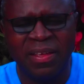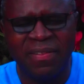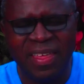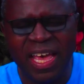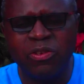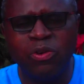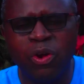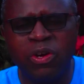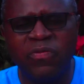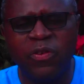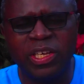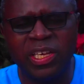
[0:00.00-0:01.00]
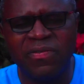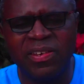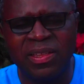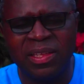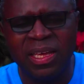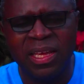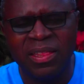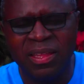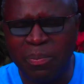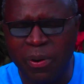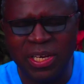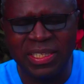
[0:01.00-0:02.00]
Thank you, Lord, for giving the
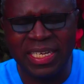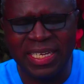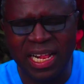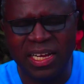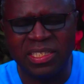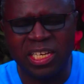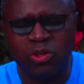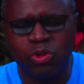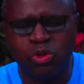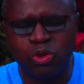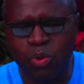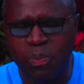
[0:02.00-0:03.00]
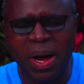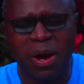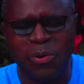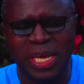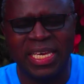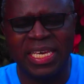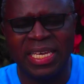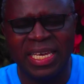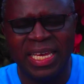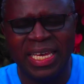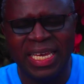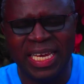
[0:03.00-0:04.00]
boys and girls a super week.
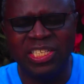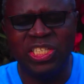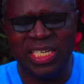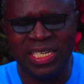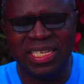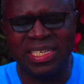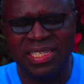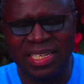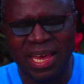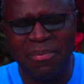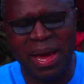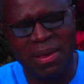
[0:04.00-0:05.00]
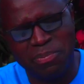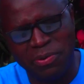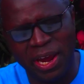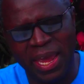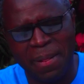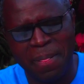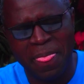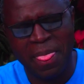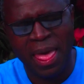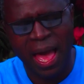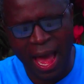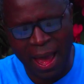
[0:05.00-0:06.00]
In Jesus' name I pray.
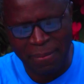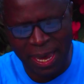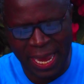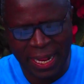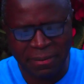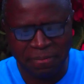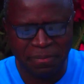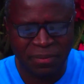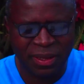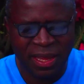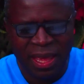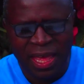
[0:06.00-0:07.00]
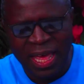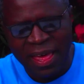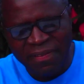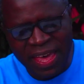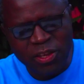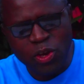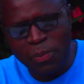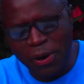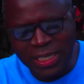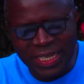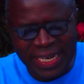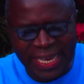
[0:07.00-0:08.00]
Amen. Thank you,
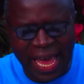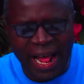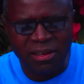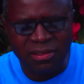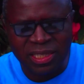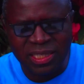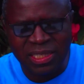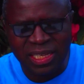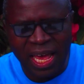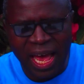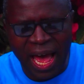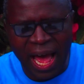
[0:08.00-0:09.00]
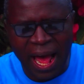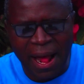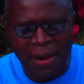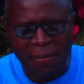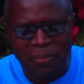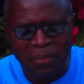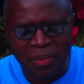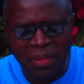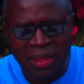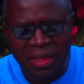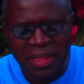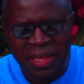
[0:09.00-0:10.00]
boys and girls. Uh,
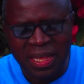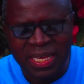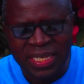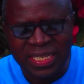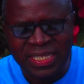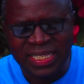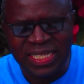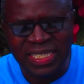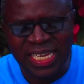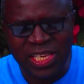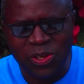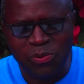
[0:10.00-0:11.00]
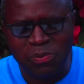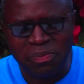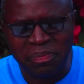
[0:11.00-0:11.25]
see you.